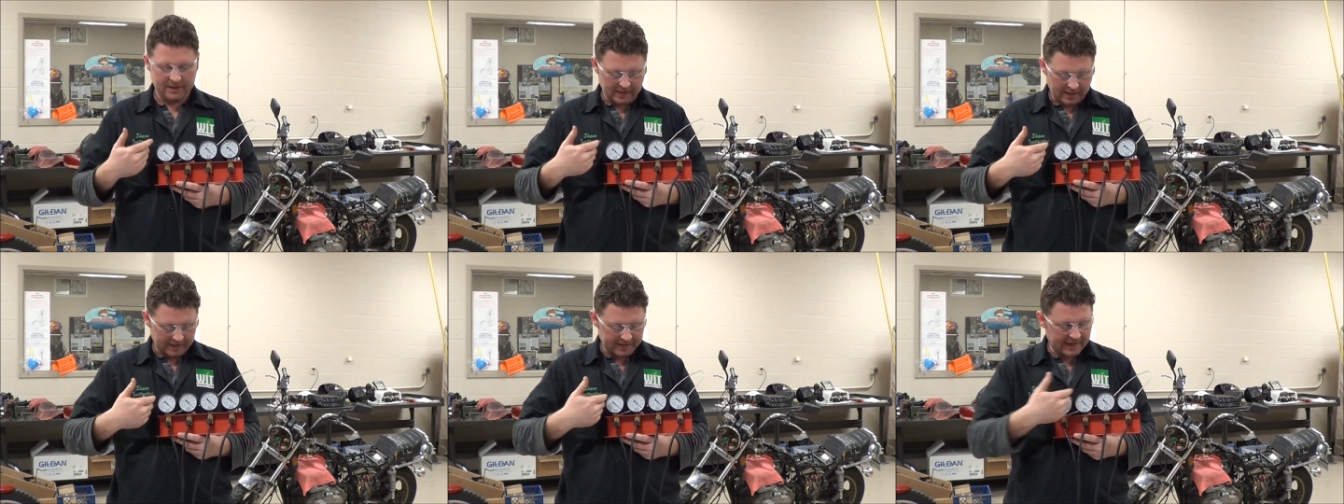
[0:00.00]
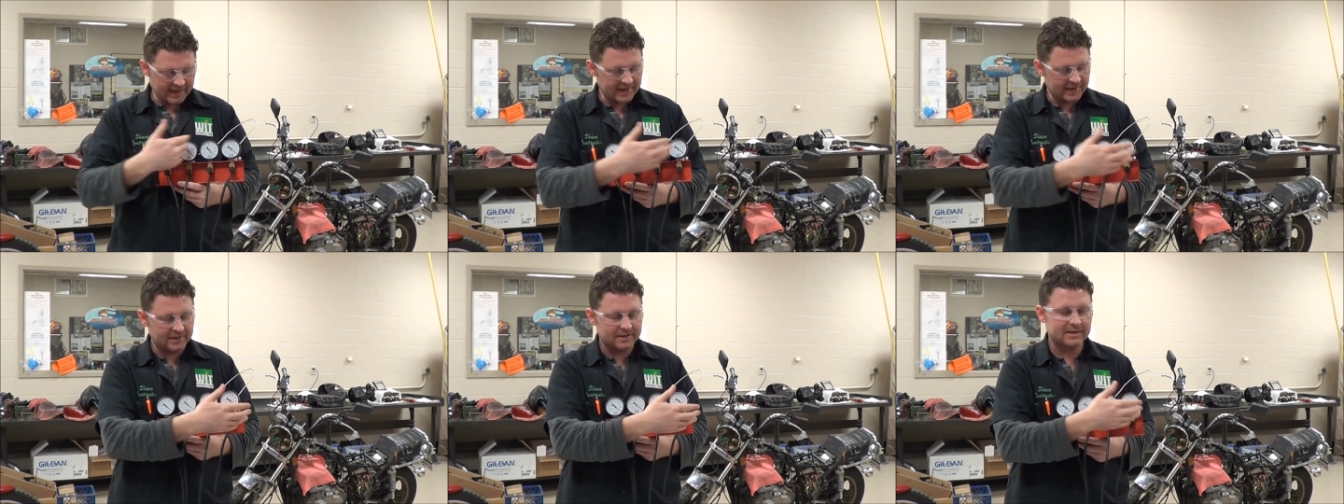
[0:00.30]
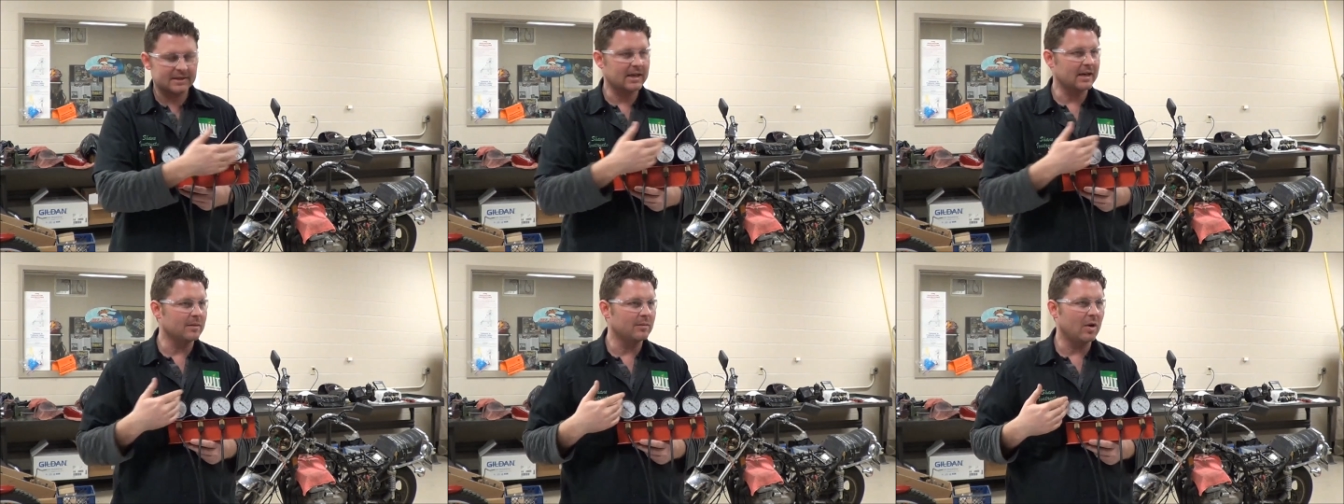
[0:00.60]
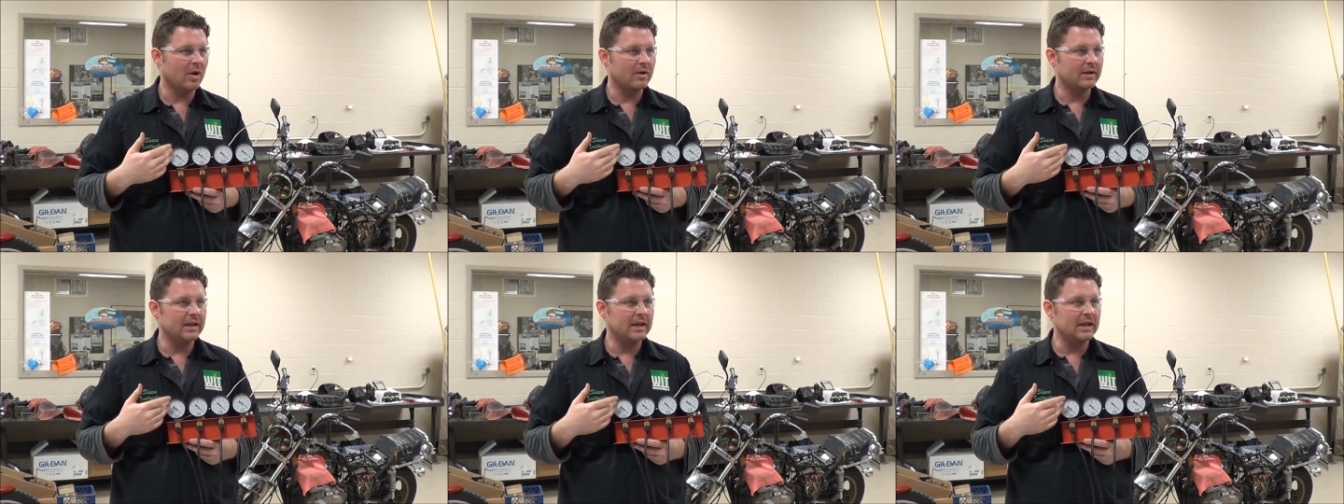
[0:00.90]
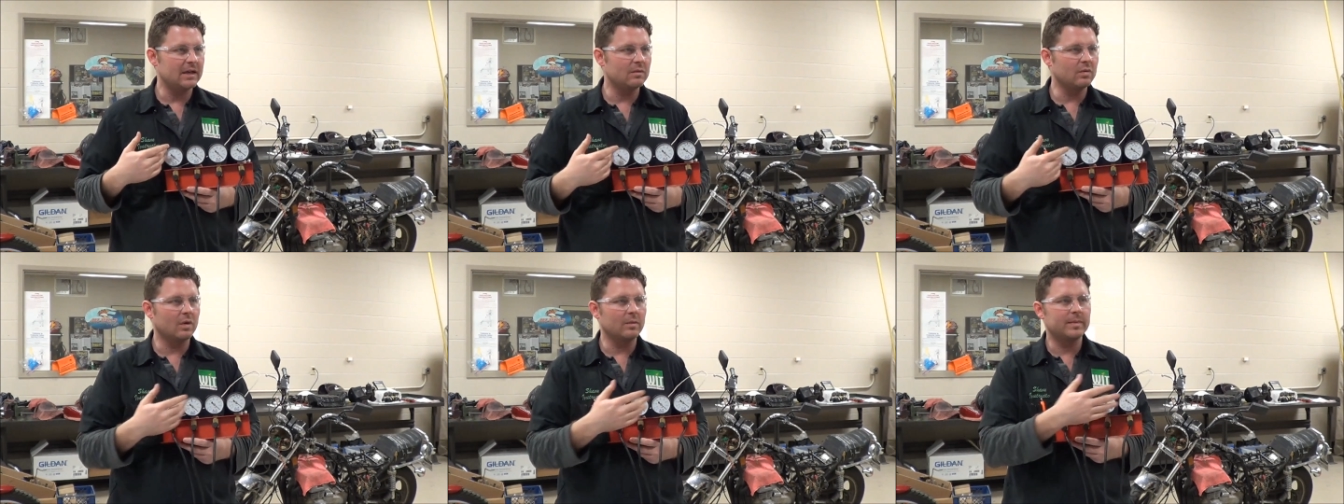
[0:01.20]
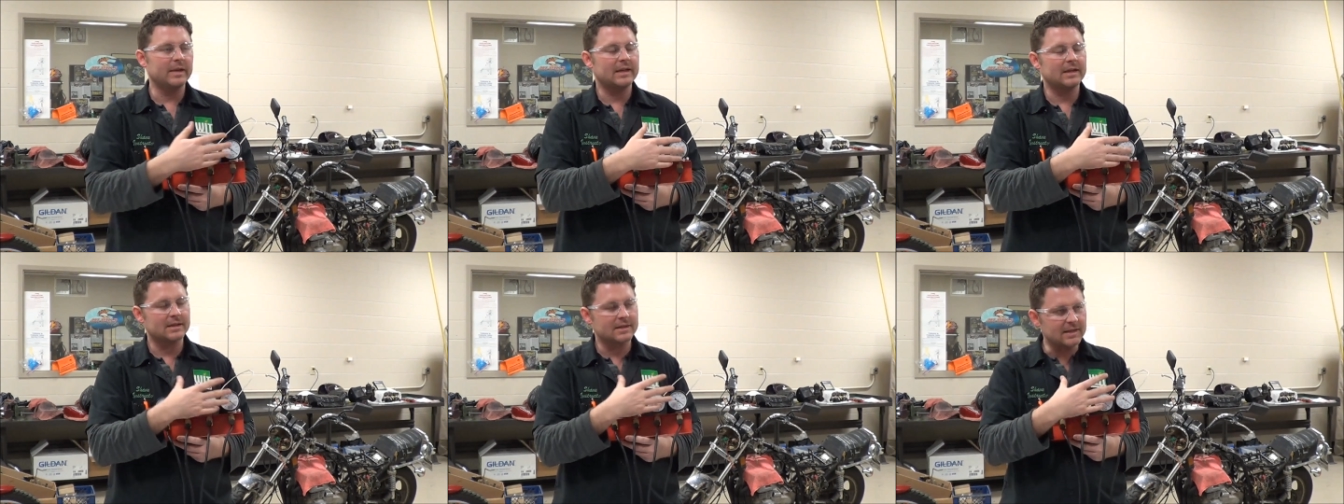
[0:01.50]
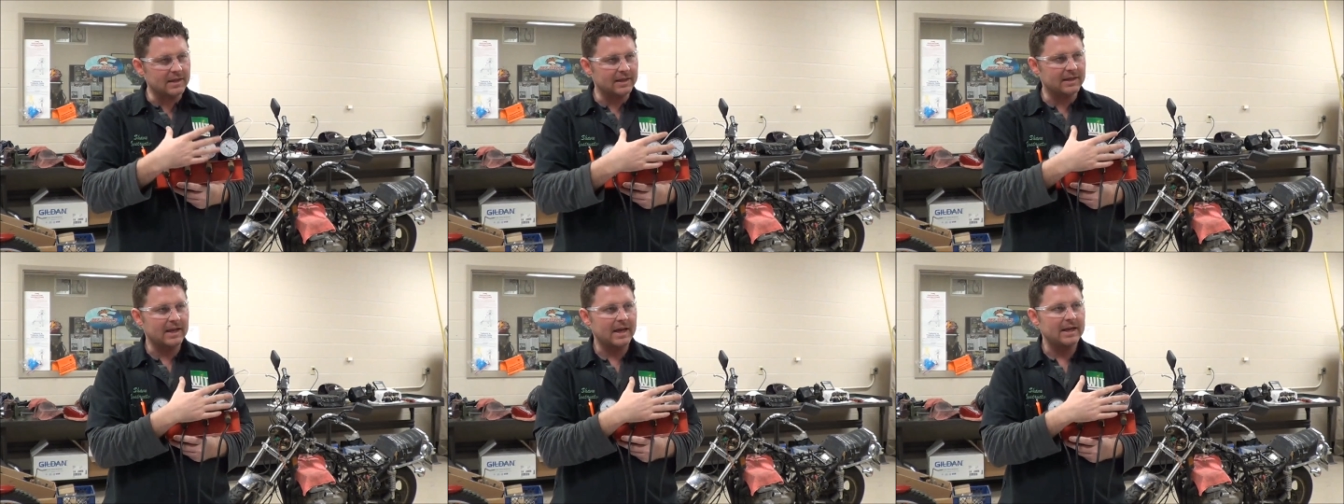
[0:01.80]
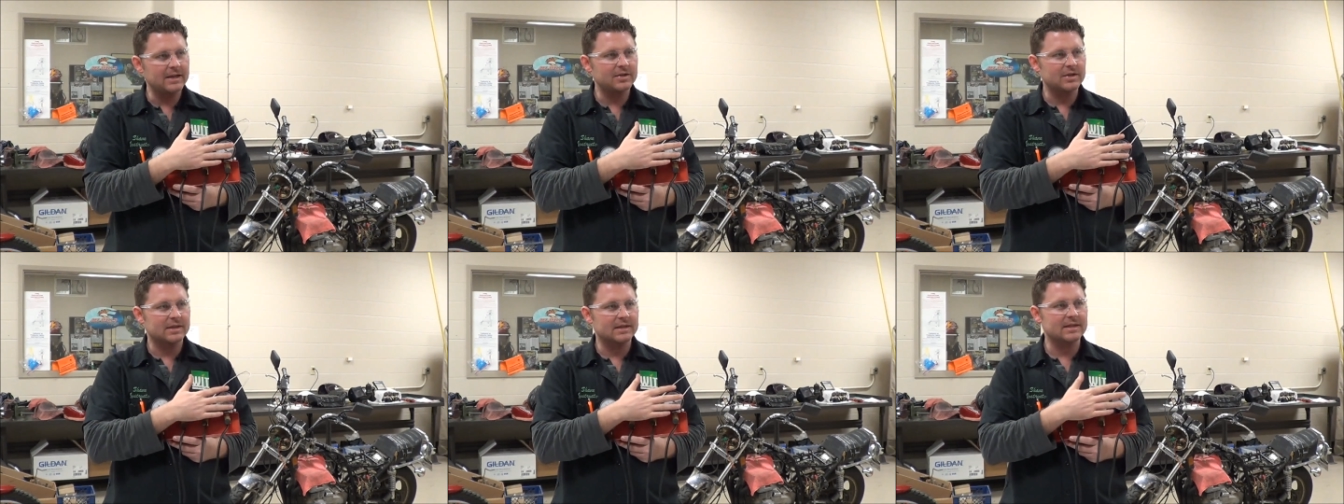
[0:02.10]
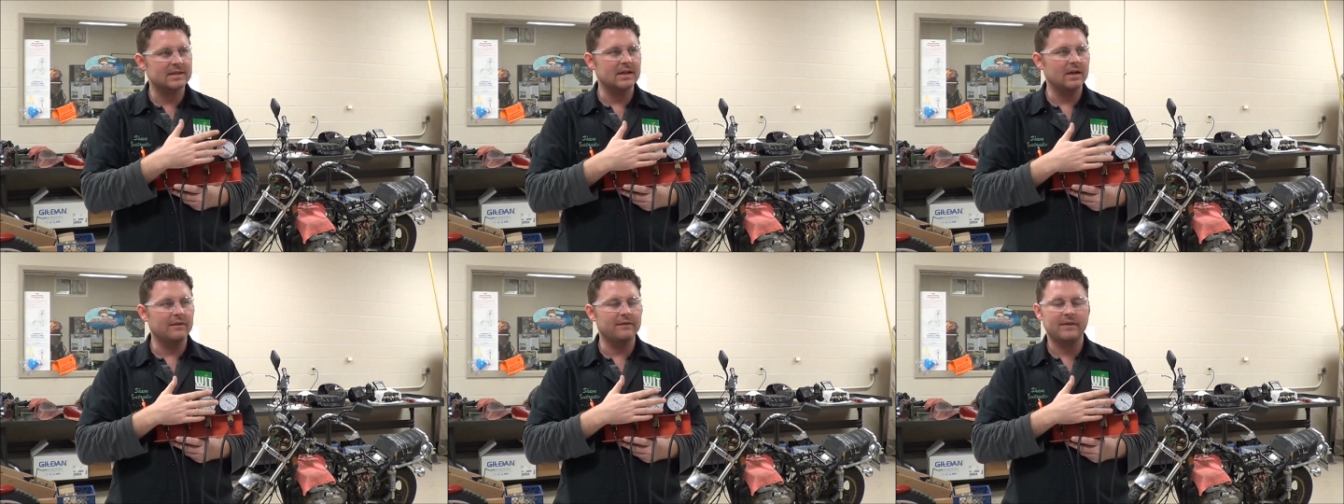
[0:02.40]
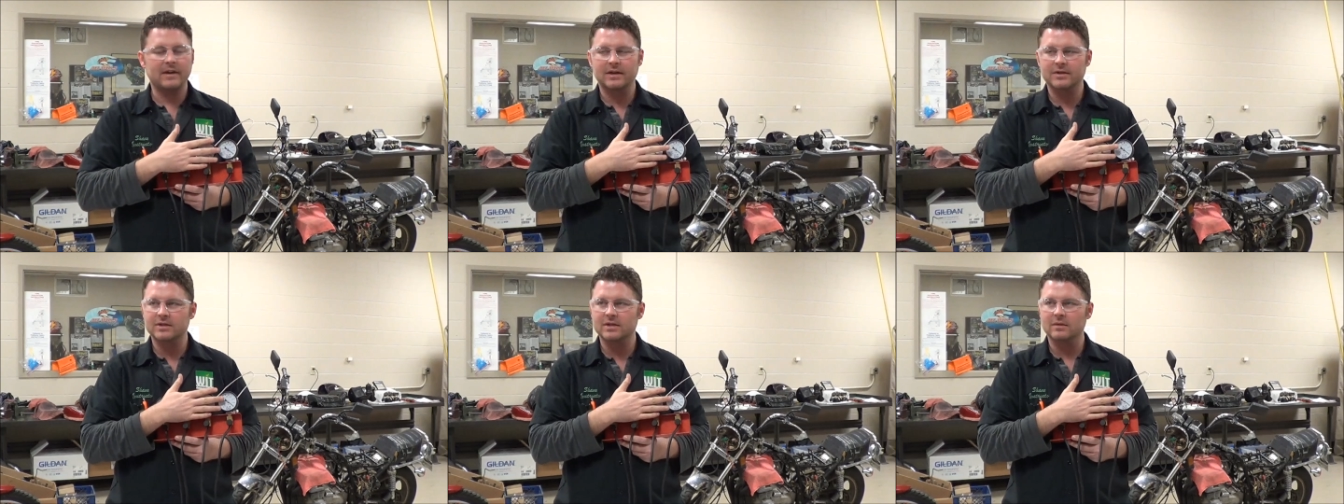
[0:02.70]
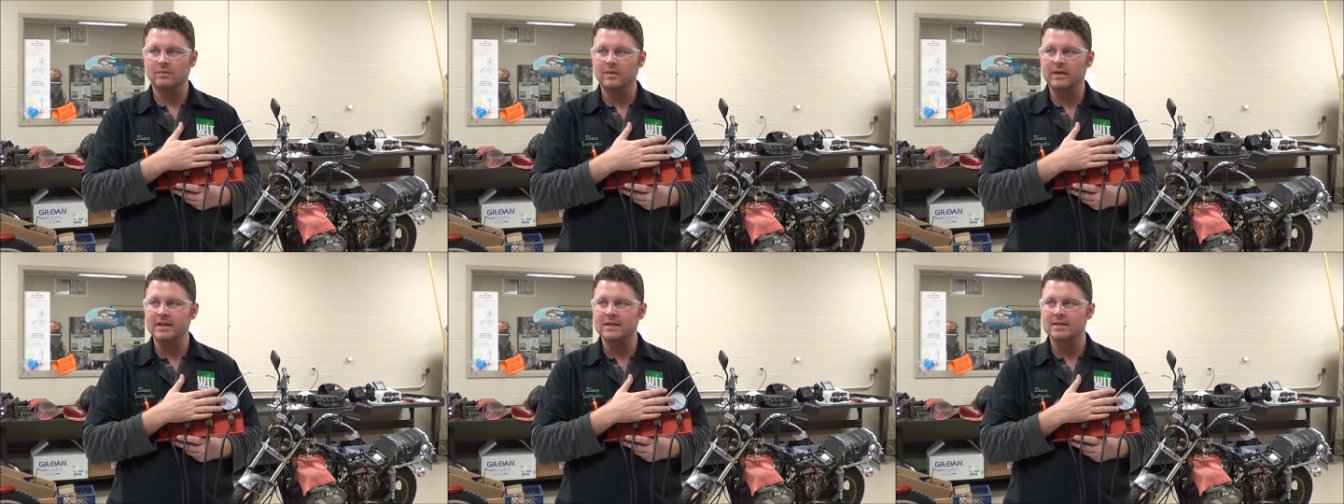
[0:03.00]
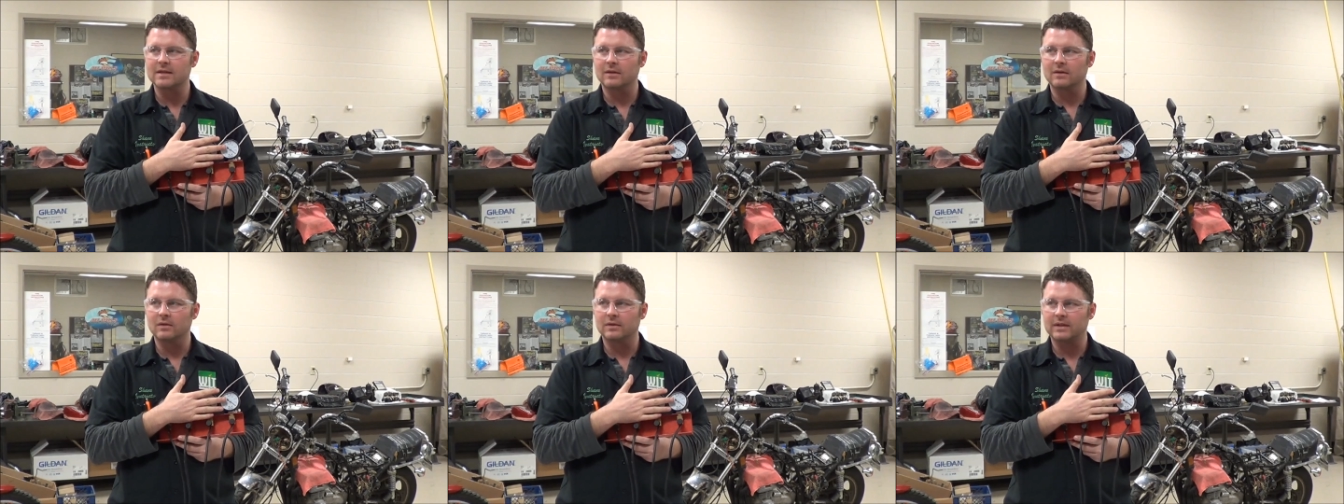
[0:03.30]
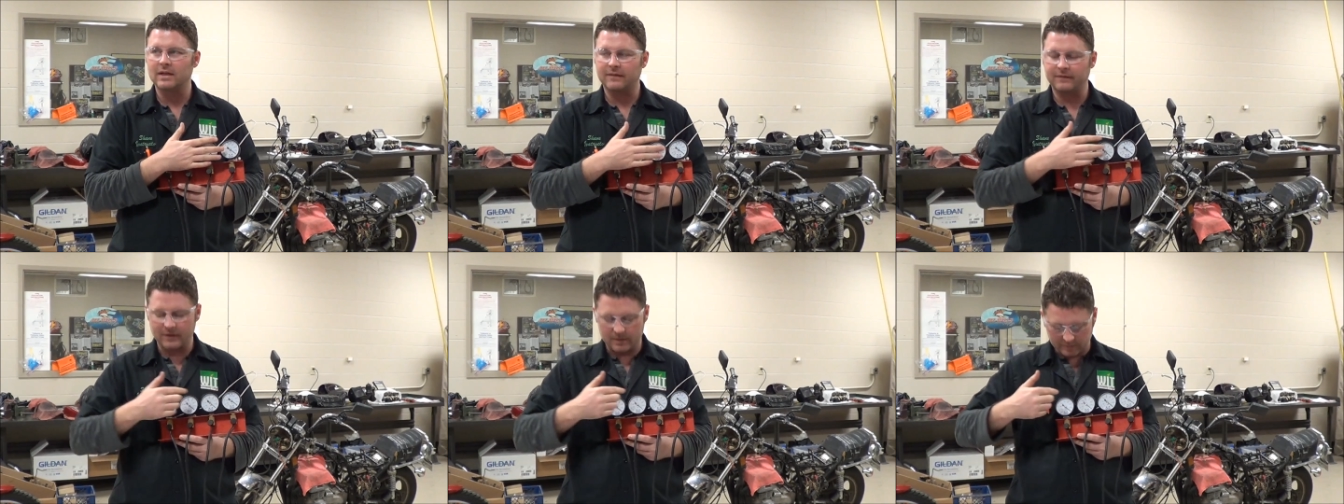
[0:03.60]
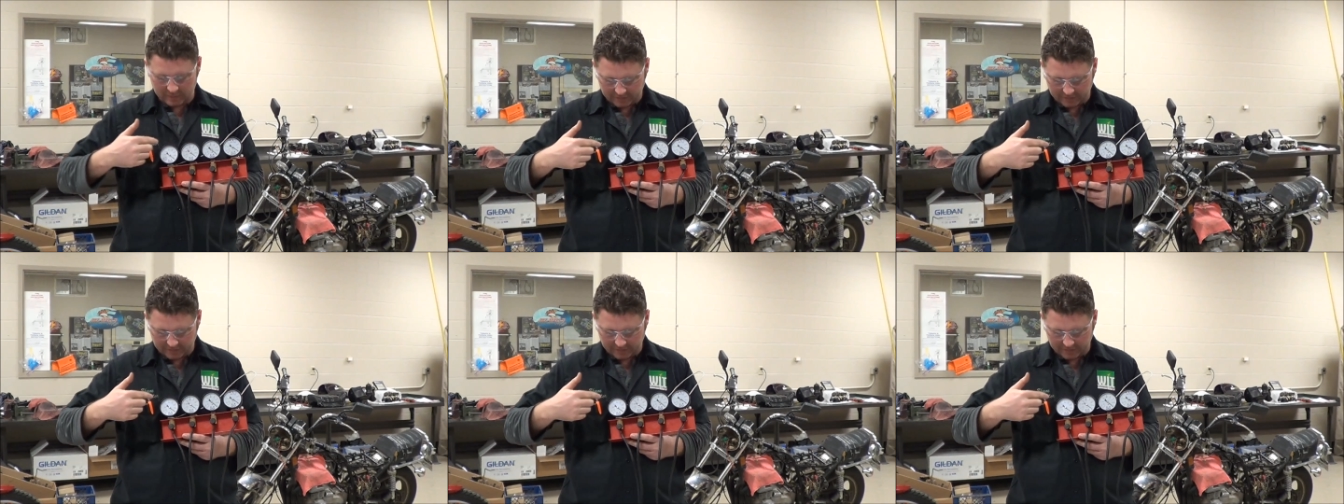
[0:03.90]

I can't set them all equal because the gauge itself actually reads a little different.